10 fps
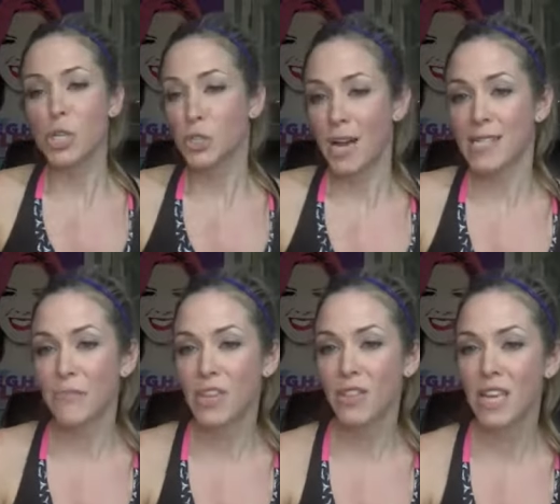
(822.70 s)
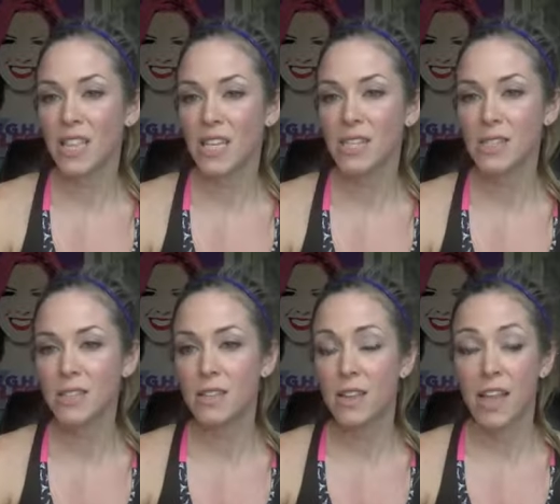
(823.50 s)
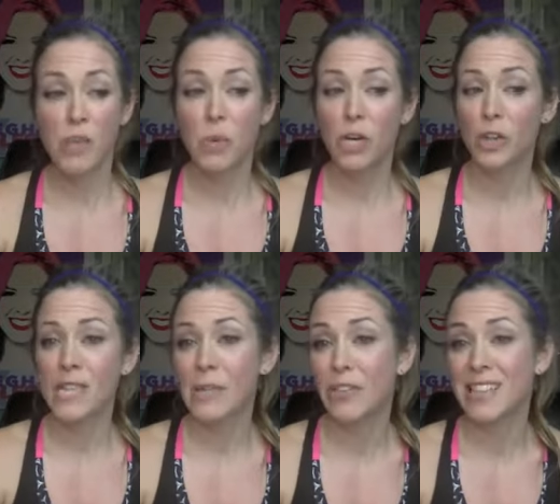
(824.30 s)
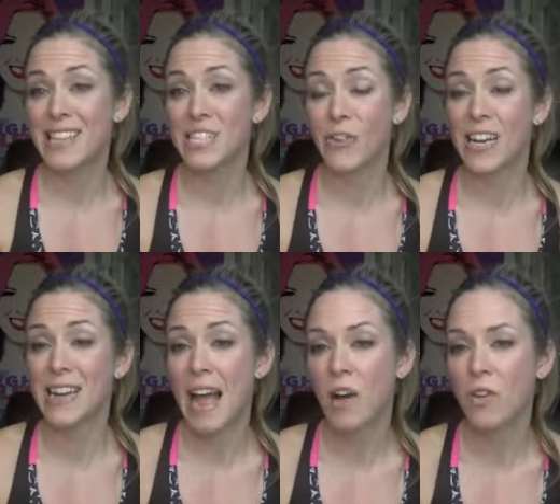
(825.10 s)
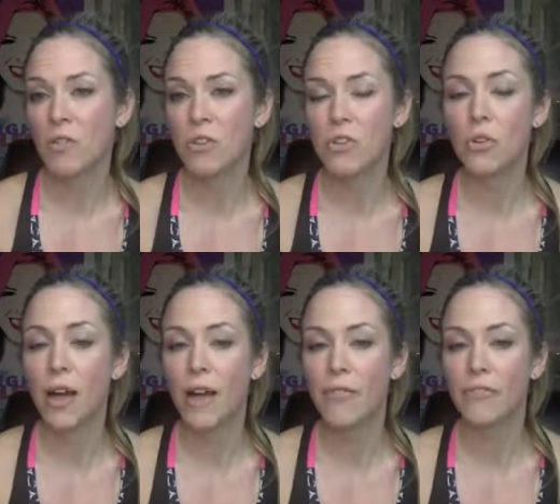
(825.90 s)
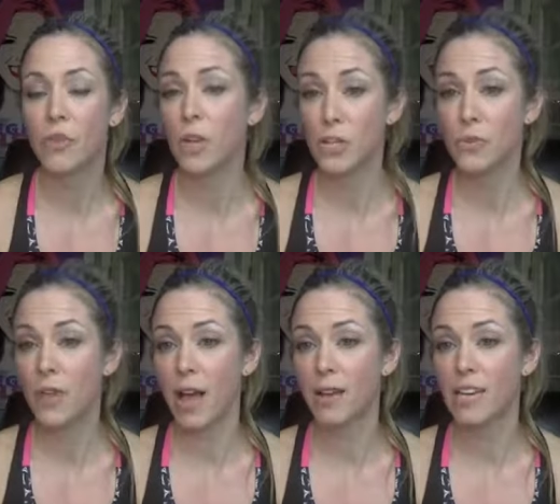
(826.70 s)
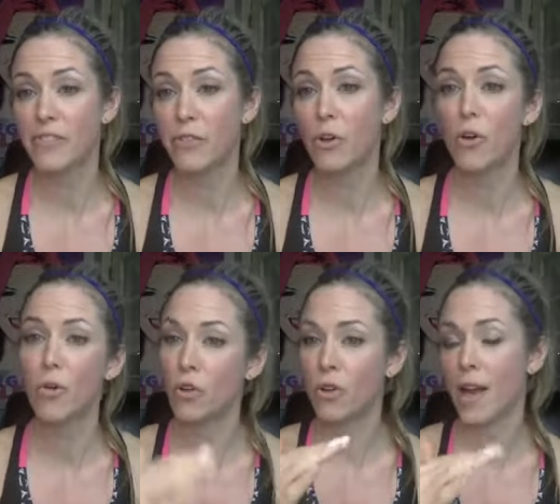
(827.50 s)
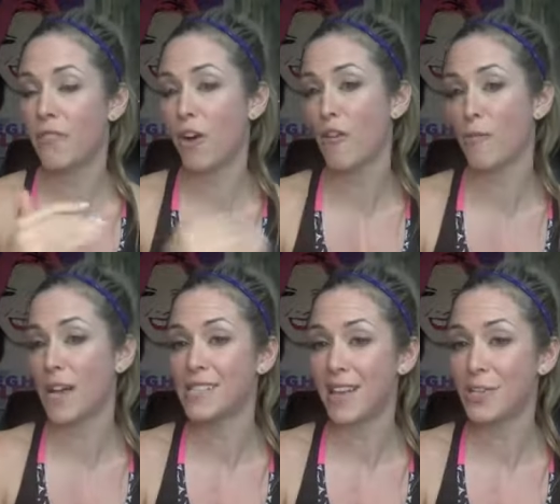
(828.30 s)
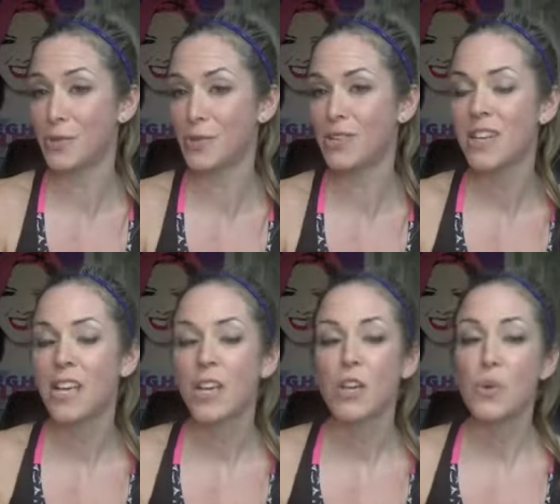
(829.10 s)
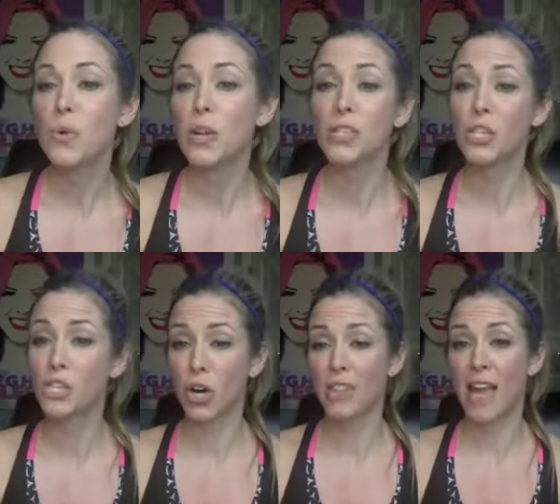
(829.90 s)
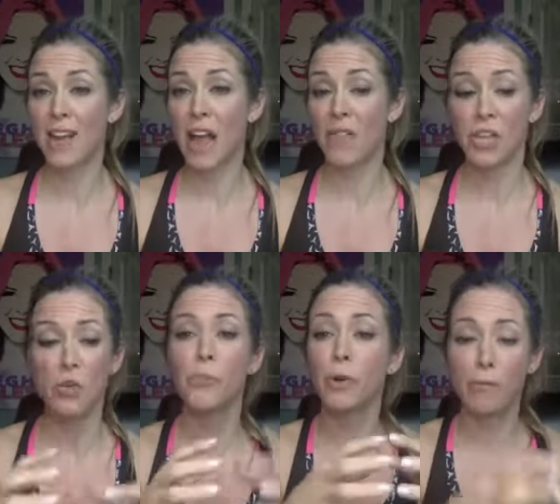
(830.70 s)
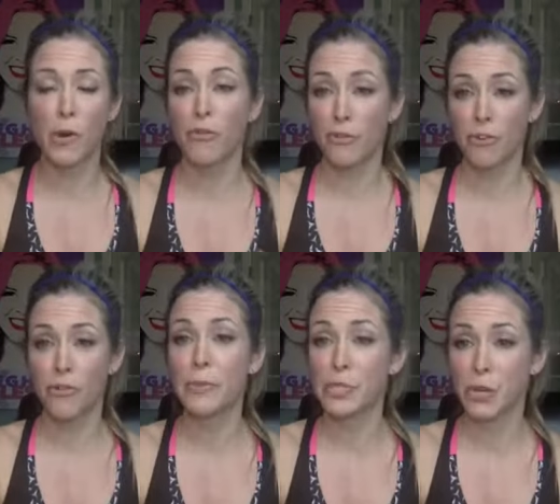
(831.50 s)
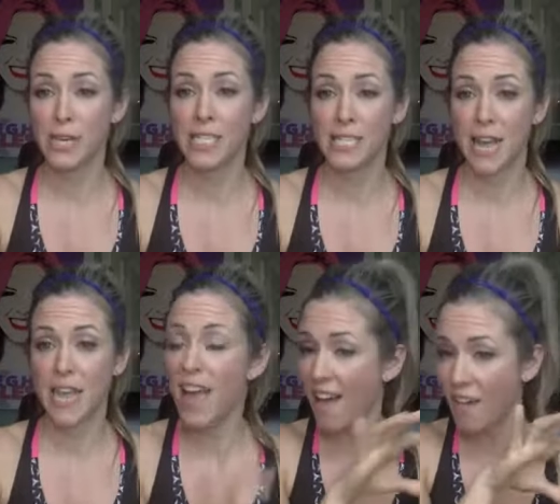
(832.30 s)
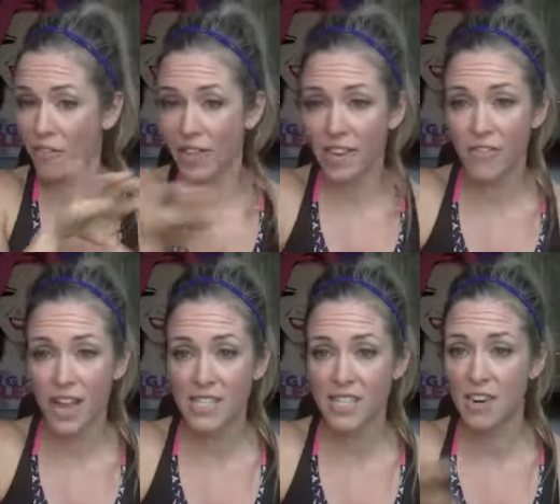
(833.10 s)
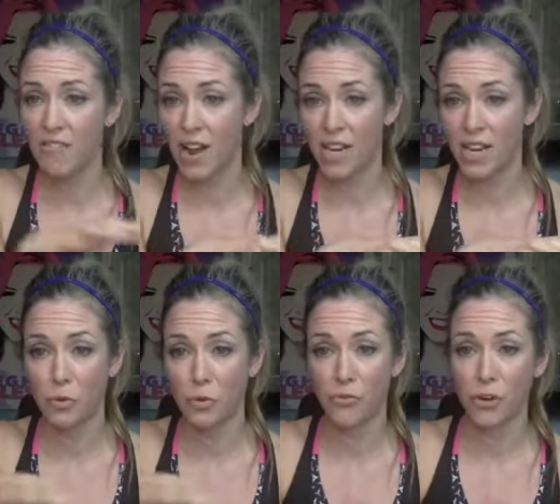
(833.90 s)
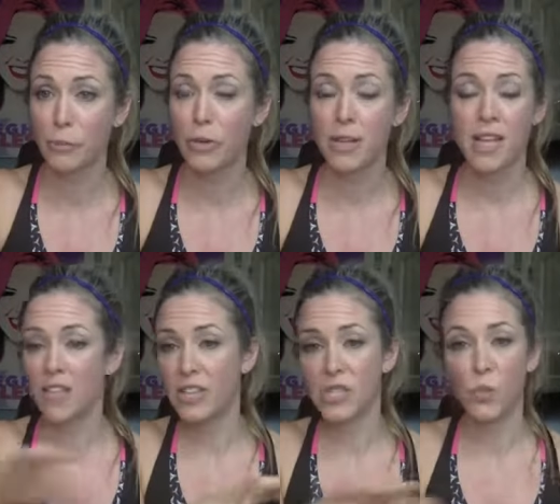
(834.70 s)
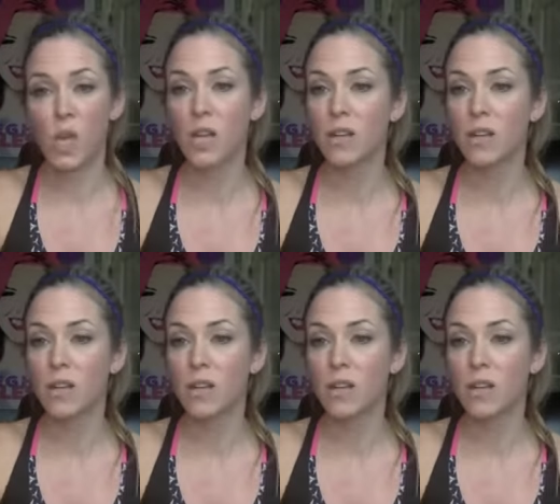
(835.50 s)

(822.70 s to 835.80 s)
try something like this and you want to try something like this starting now, you'll have, you can do that. Even though you're kind of off my schedule, you could start that now. Like you could promote a free group starting today, heavily invest in inviting to a free group this week